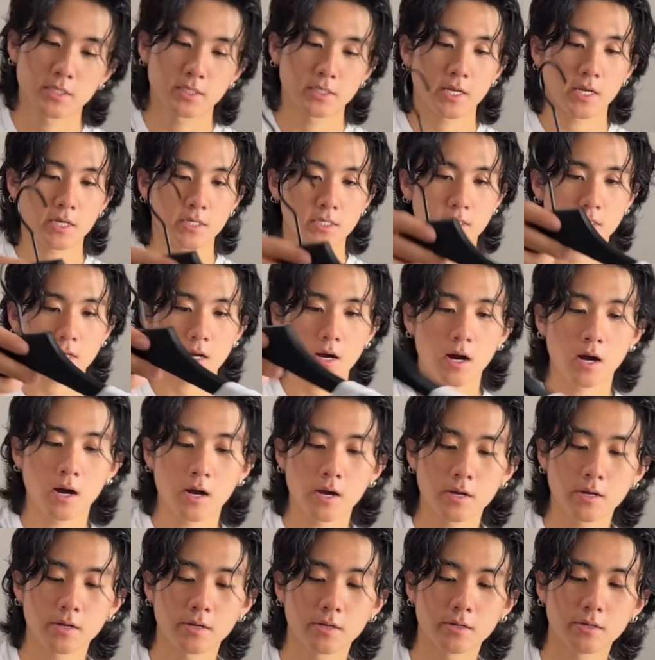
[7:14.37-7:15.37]
next
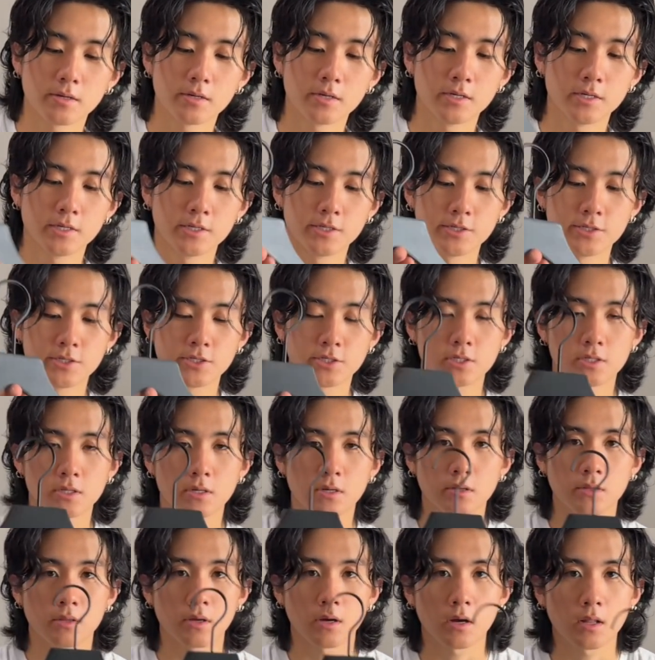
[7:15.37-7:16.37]
guy is
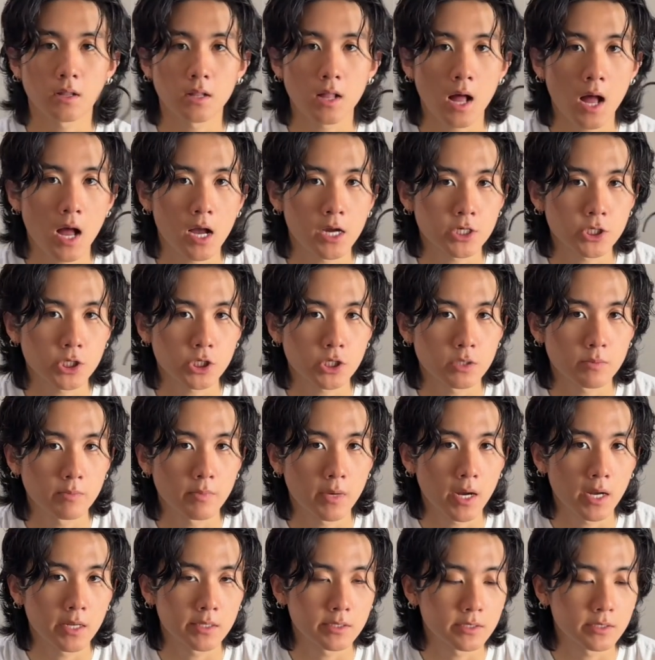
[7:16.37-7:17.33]
the Clash band